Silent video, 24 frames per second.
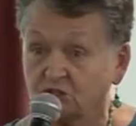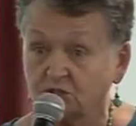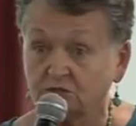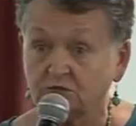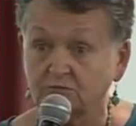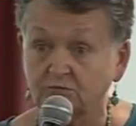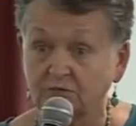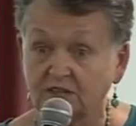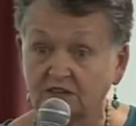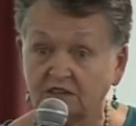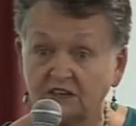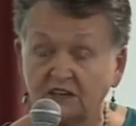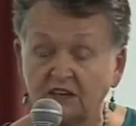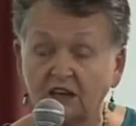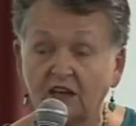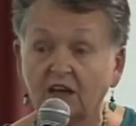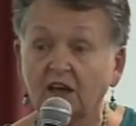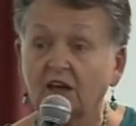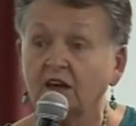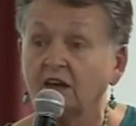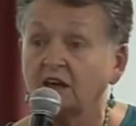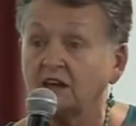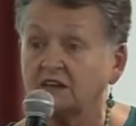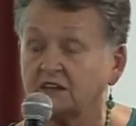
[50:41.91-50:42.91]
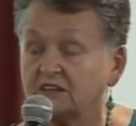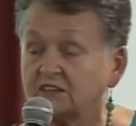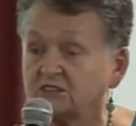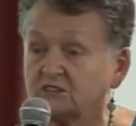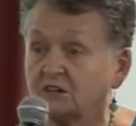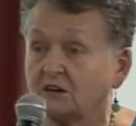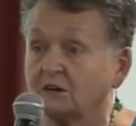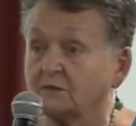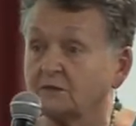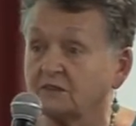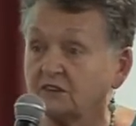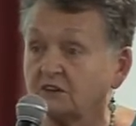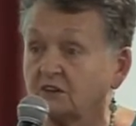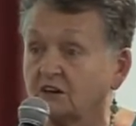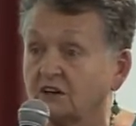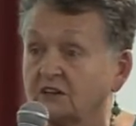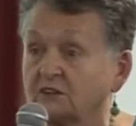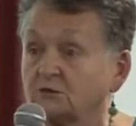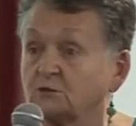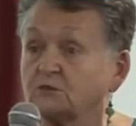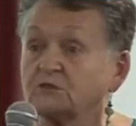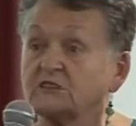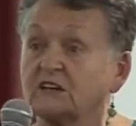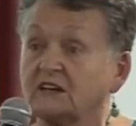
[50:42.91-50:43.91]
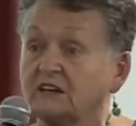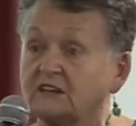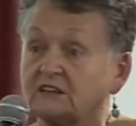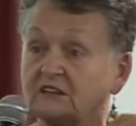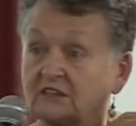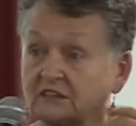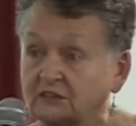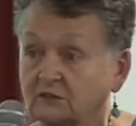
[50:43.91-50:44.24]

to me any time of the night or day.